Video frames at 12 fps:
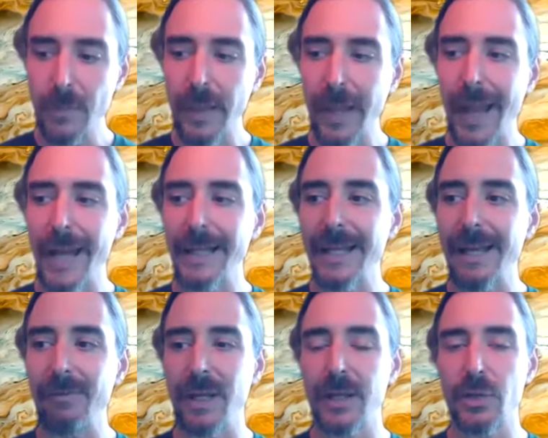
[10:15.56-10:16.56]
and
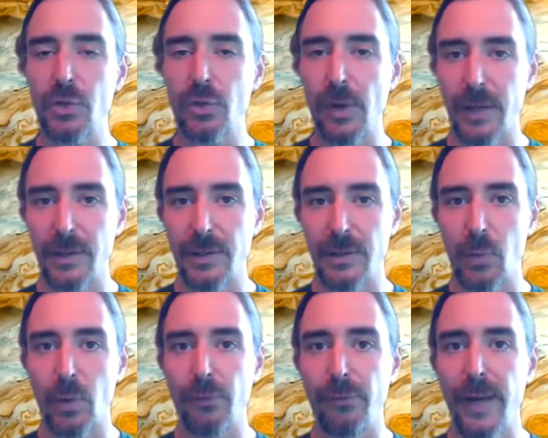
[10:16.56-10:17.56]
giving trust
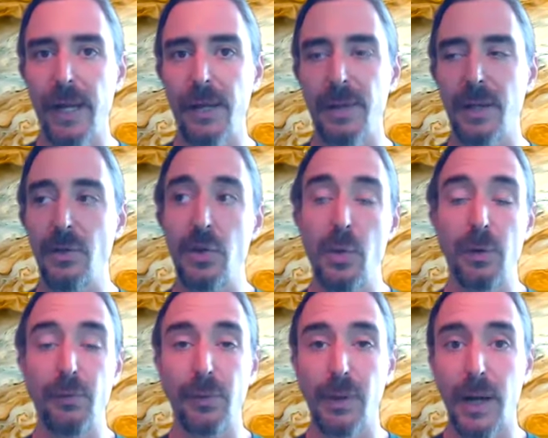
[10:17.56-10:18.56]
or faith into
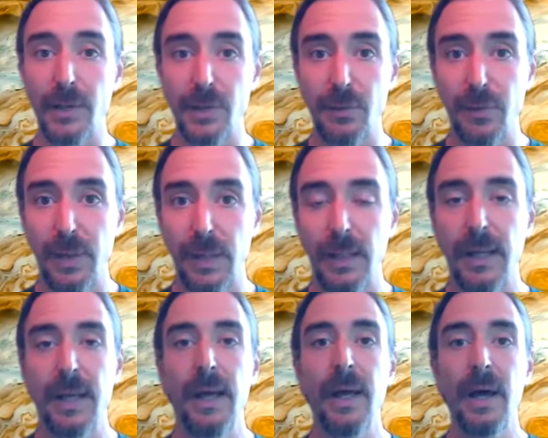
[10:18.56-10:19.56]
a philosophy,
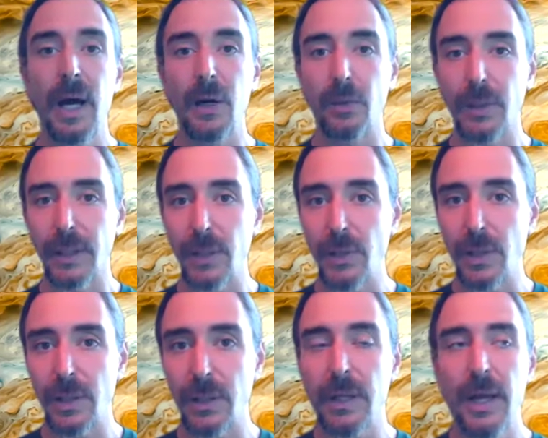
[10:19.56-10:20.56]
a
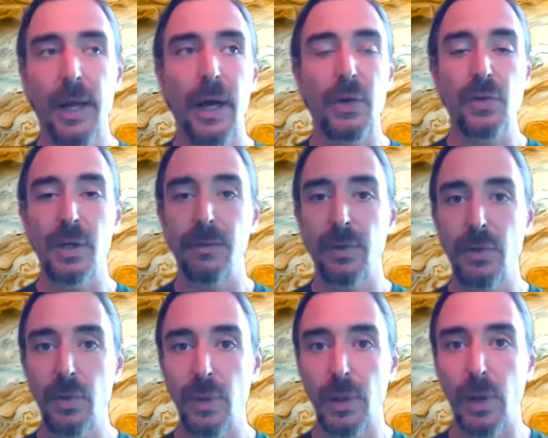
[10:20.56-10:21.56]
religion, a service
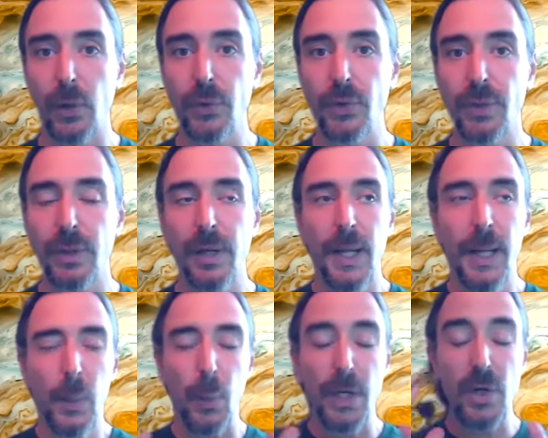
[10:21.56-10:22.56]
to a culture,
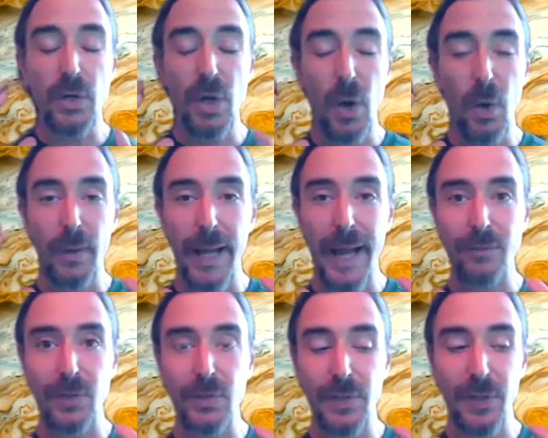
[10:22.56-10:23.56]
where you don't
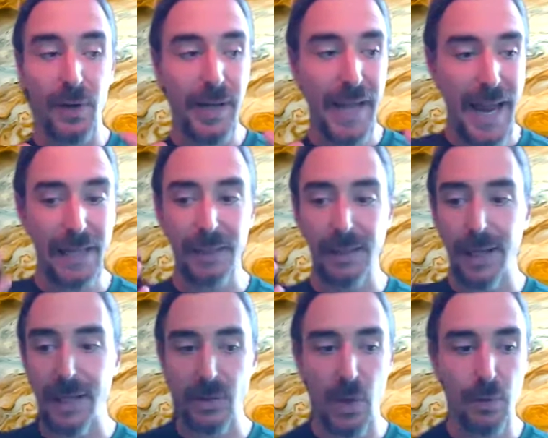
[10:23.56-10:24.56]
have to sit there and
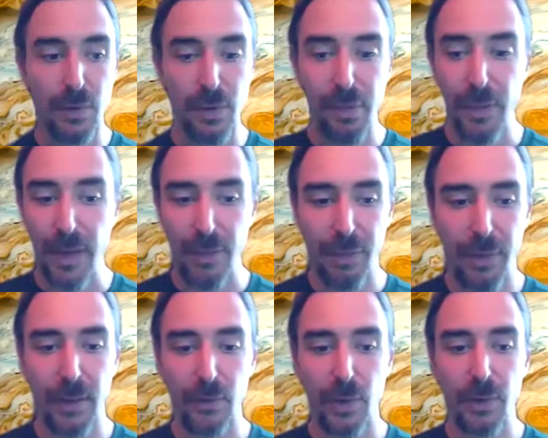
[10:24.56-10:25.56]
analyze and overthink
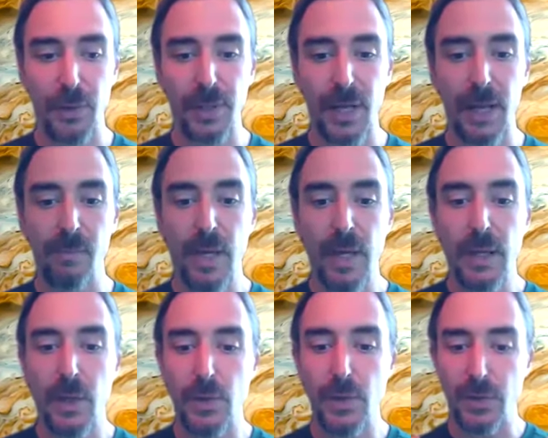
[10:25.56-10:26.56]
things all the time.
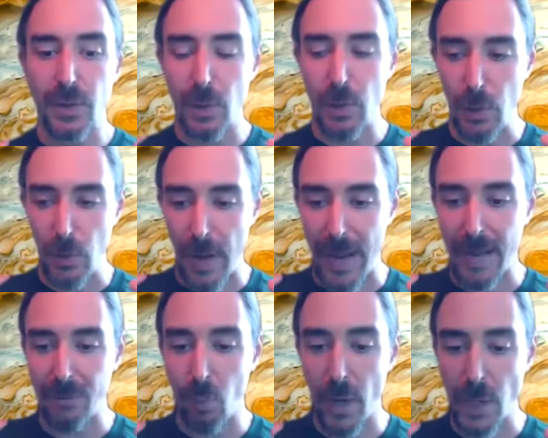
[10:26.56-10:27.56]
You
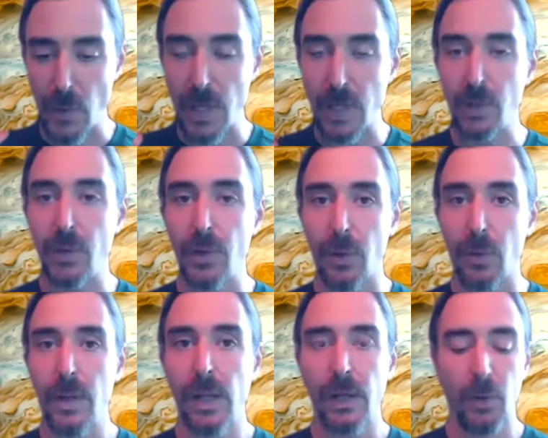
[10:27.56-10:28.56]
have what you need to do.
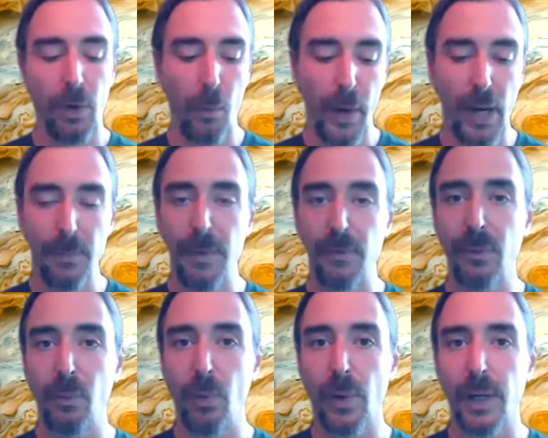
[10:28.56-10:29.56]
You're going to wake up every
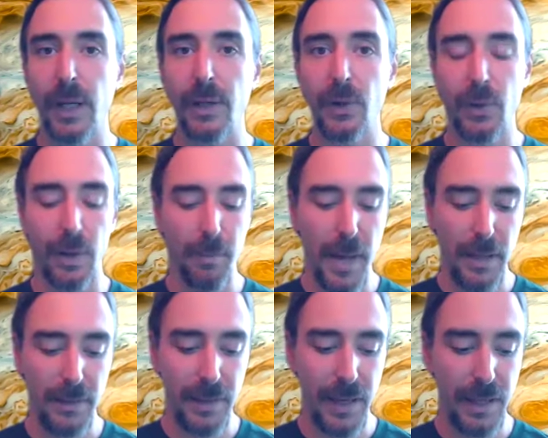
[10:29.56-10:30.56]
morning. You're going to
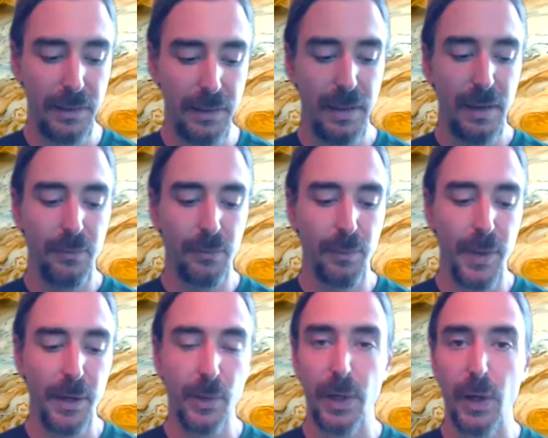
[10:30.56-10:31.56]
meditate. From
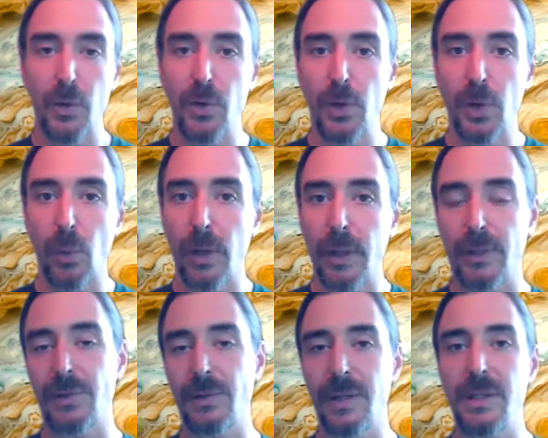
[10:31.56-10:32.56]
there, you're going to go do your work
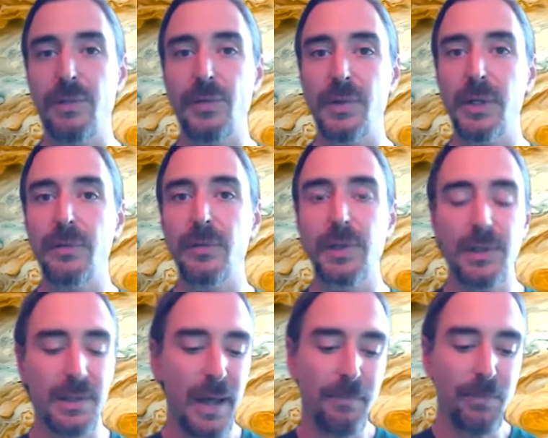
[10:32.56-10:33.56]
as a sense of
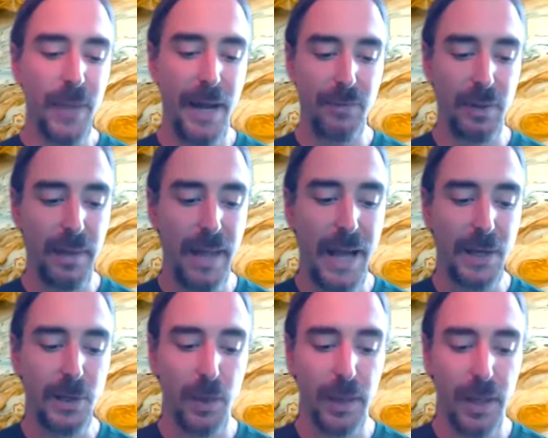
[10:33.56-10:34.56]
service. After that,
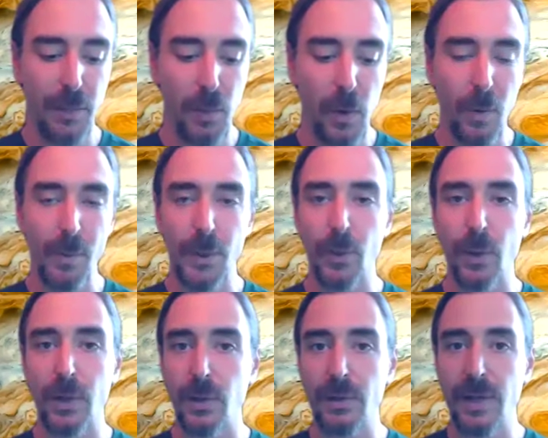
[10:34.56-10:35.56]
you're going to come home and you're
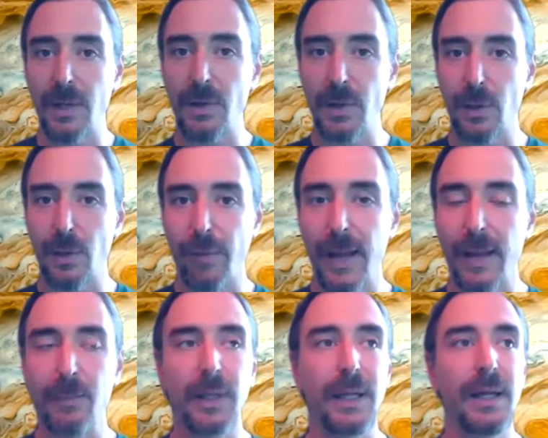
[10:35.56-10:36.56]
going to attend to your
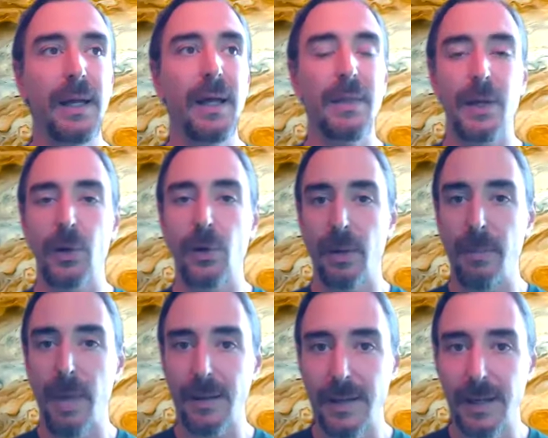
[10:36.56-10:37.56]
family. And you're going to
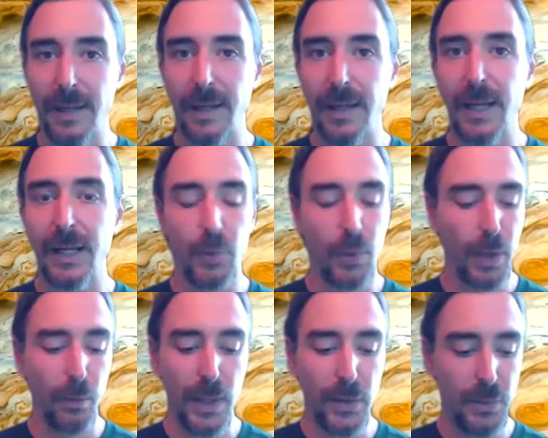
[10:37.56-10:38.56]
meditate again. You're going
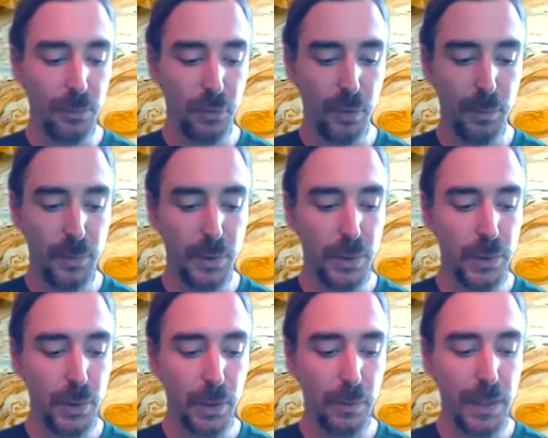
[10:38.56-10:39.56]
to read some scriptures.
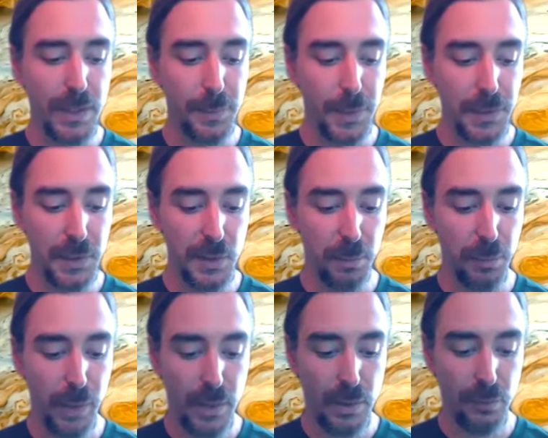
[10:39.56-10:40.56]
You're going to read something that's
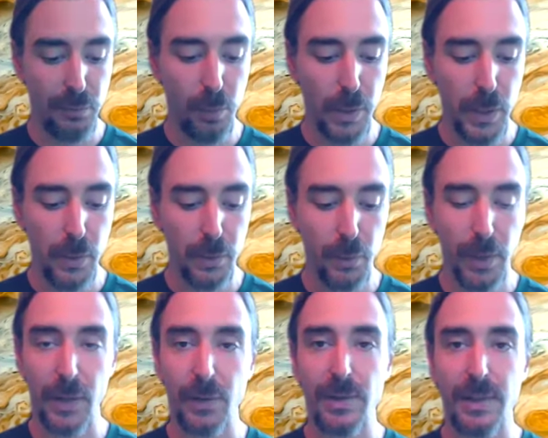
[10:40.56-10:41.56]
inspirational for you. And you're going
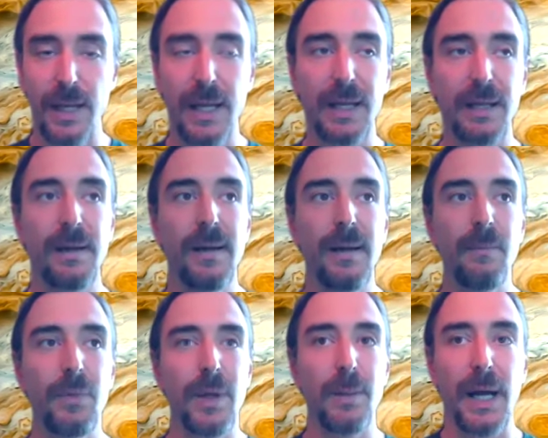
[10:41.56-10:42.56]
to understand
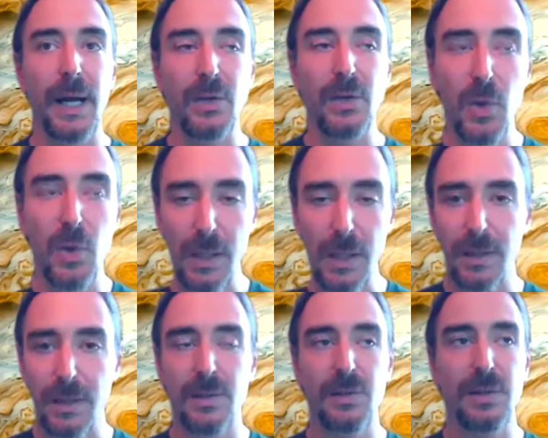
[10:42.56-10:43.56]
that by doing
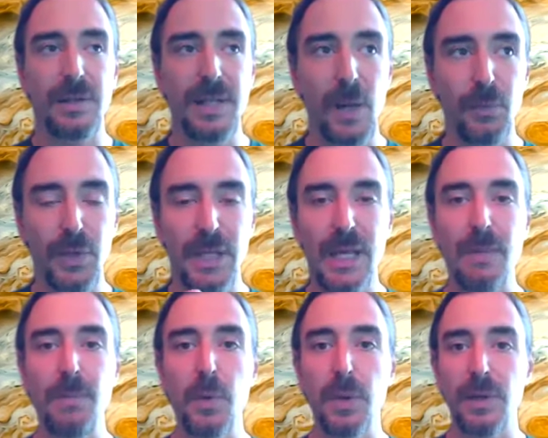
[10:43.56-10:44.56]
this, this helps to
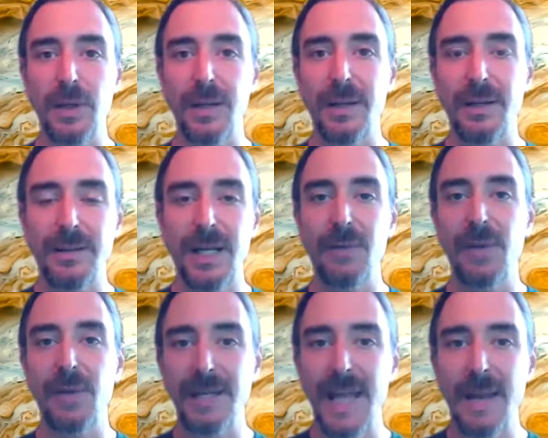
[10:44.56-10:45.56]
keep you in a state of
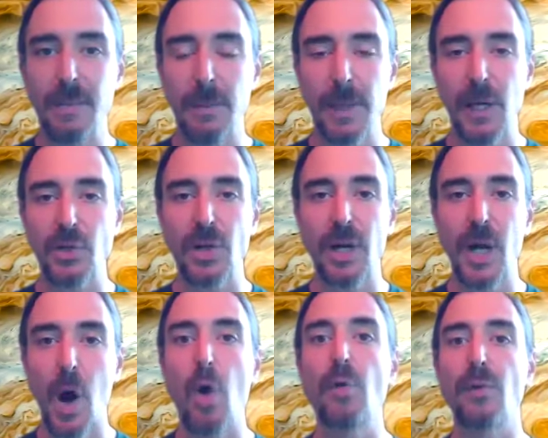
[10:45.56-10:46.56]
contentment because you're not
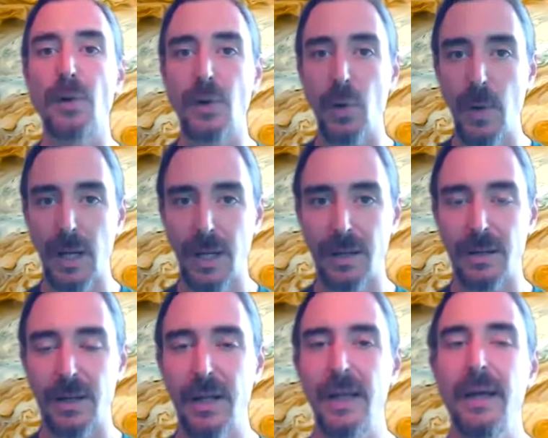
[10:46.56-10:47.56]
overdoing
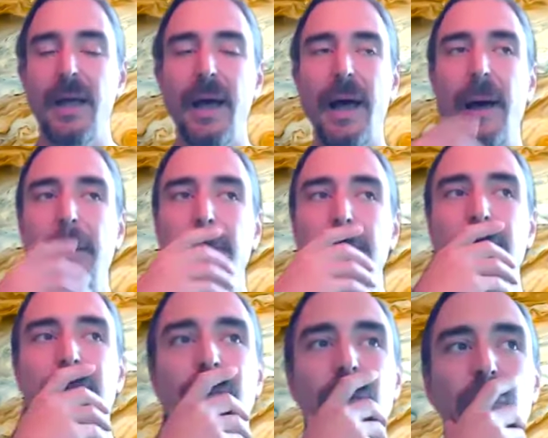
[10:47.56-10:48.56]

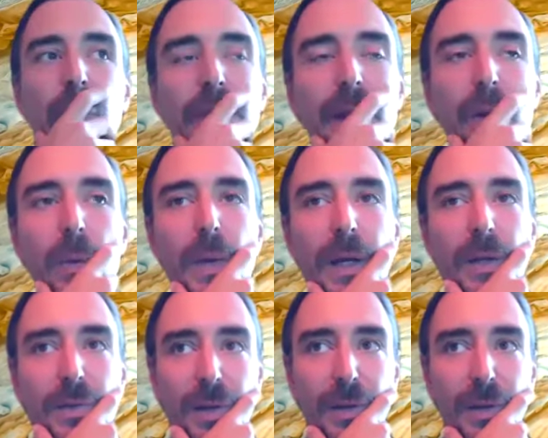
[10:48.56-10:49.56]
it. So I think when we
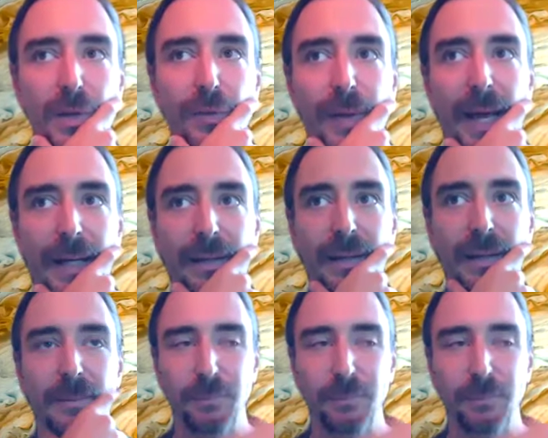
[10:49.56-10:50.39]
consider this fact that